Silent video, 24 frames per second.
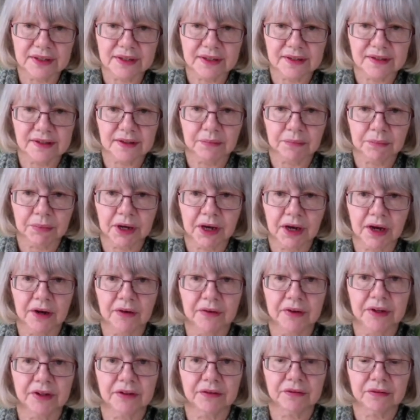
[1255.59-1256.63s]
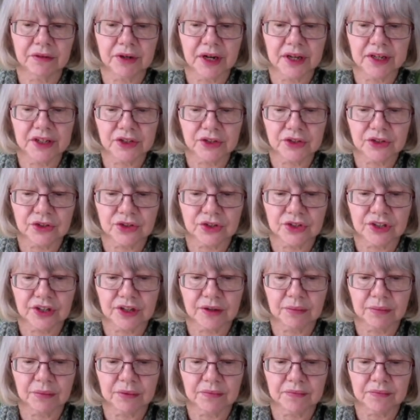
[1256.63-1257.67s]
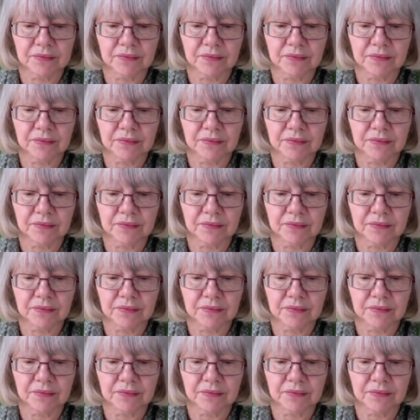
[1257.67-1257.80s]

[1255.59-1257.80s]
disempowering relationship.